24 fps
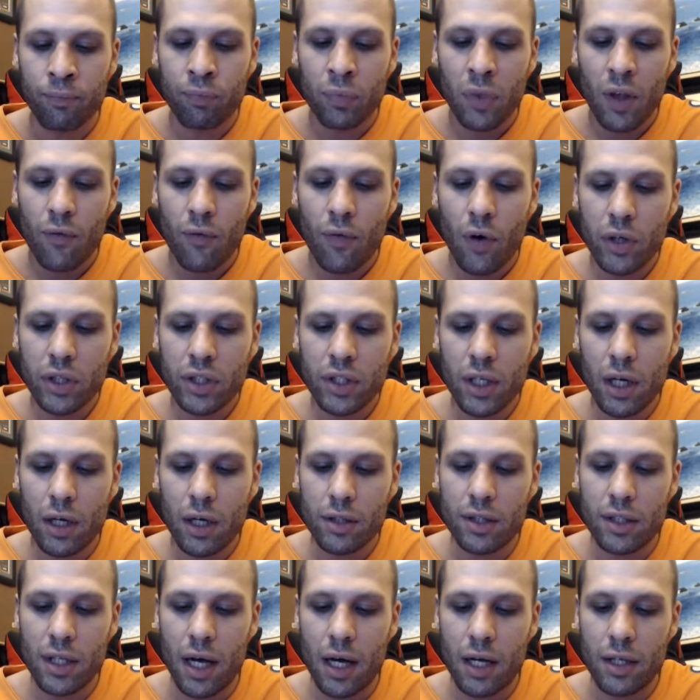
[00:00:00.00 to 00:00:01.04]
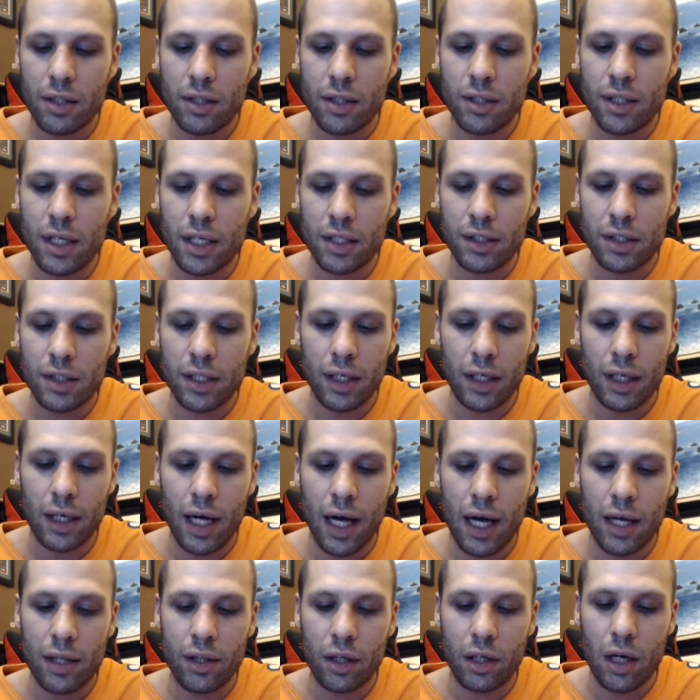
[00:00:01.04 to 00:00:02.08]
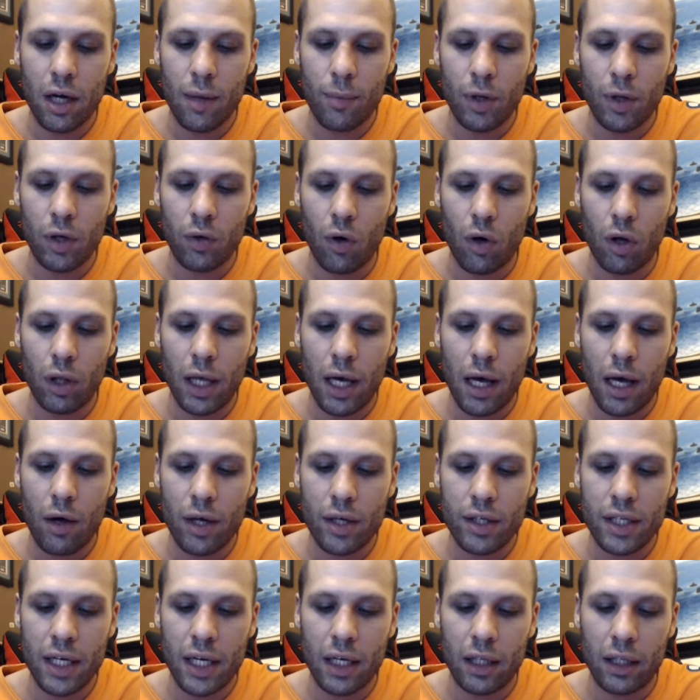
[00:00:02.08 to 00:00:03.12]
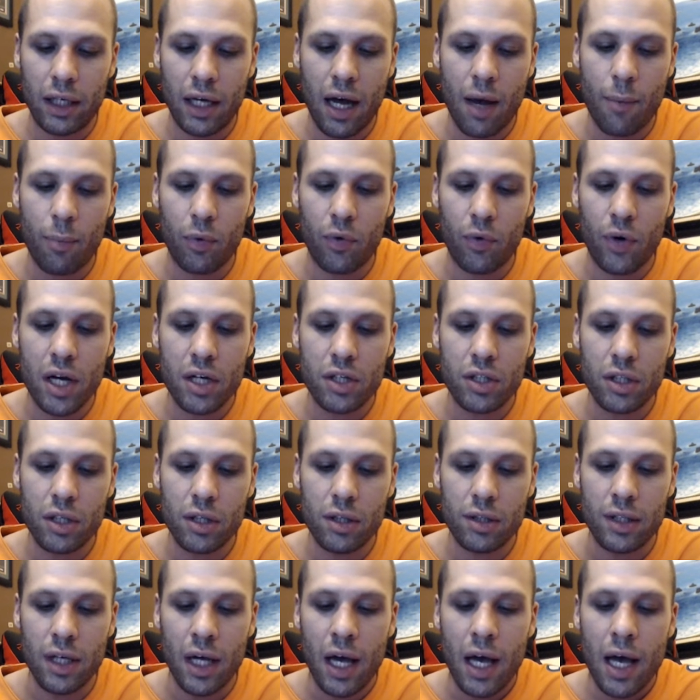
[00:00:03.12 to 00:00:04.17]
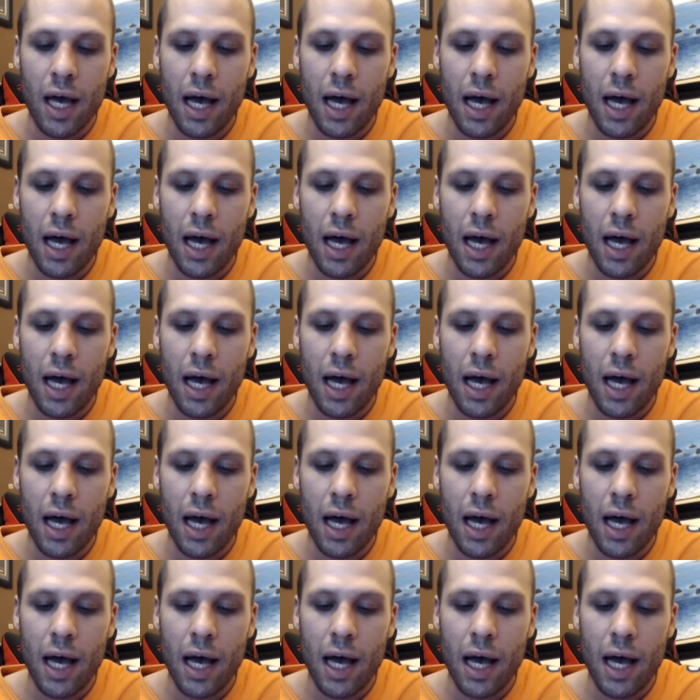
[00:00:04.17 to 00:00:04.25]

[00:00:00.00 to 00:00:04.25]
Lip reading: focusing on science and testing to guide the coming rollout and daily operations.